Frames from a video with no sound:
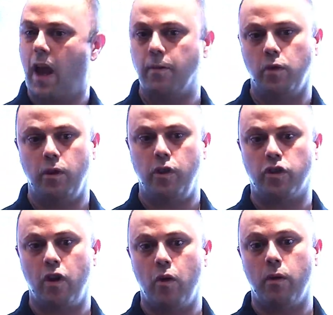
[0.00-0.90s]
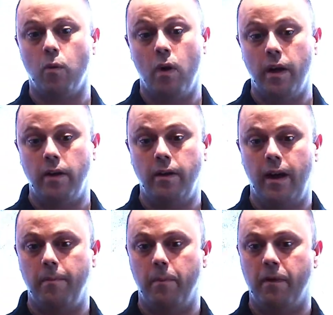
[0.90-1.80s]
Absolutely. You start with one,
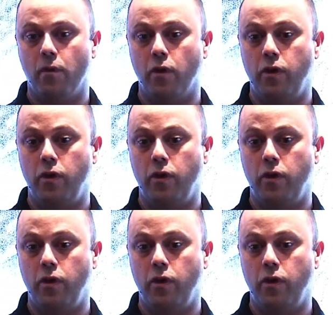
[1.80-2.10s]
and before